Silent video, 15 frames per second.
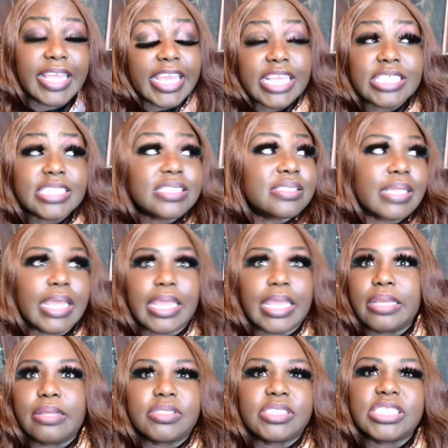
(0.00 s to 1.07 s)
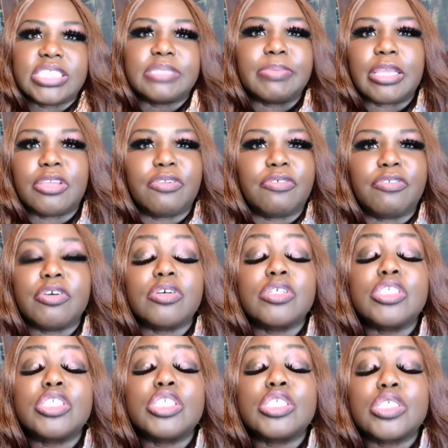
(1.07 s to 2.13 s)
Like, it just make you
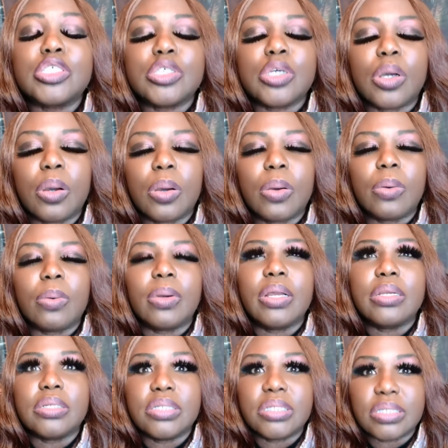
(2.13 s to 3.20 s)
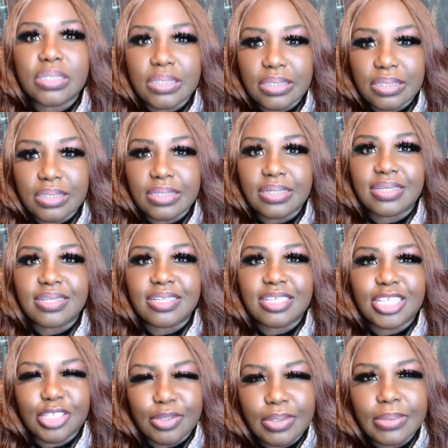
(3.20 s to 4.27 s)
feel so good.
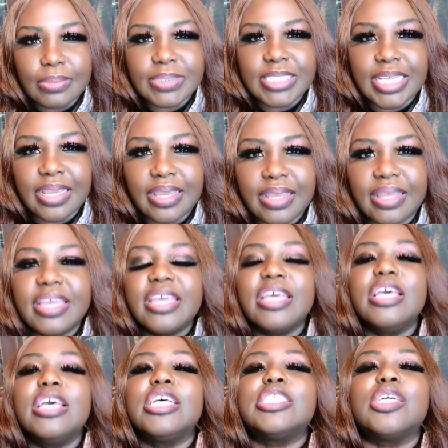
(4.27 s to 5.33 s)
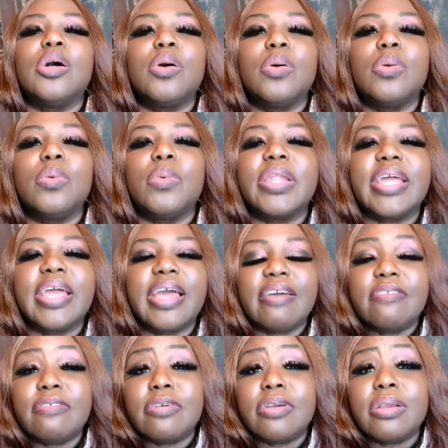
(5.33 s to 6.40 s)
You know what I'm saying? So
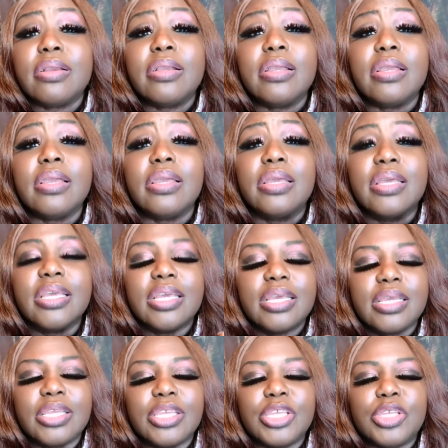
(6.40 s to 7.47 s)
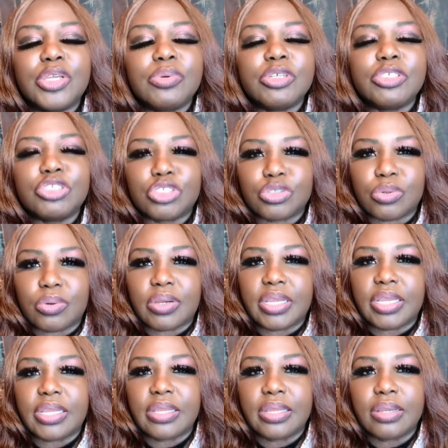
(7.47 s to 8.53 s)
whatever you
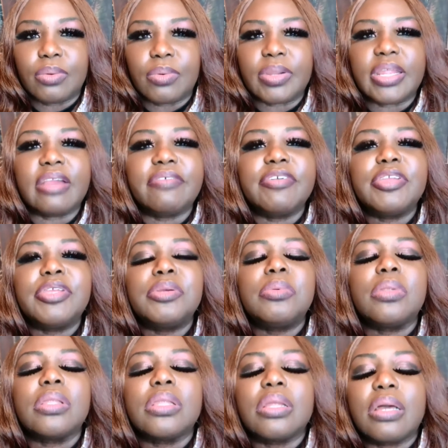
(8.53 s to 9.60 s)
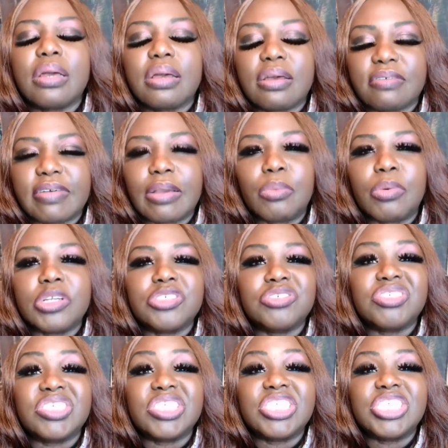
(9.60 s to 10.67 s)
enjoy, whatever you love, I want
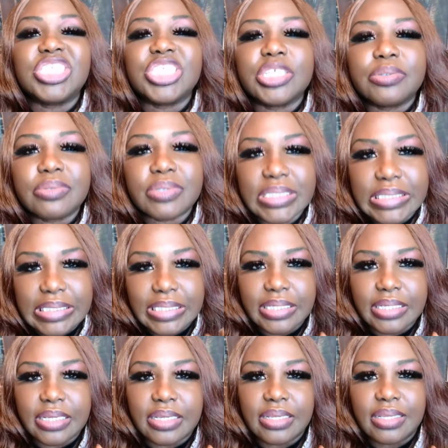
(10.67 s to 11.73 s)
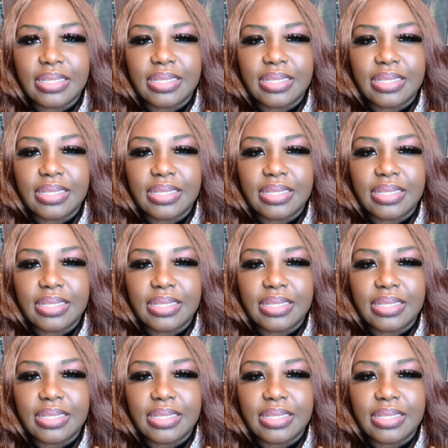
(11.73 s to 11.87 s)
you to generously